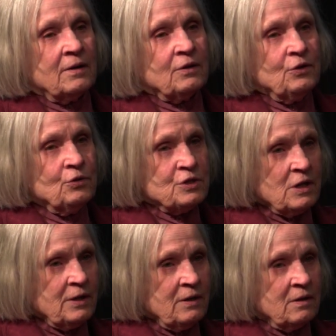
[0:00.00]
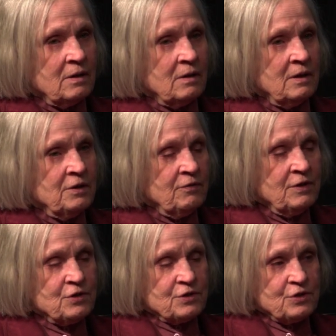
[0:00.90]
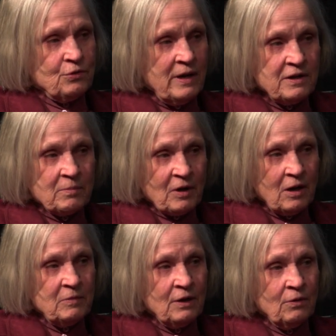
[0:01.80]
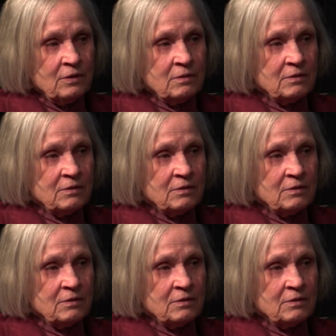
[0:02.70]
Usually, individuals do end up coming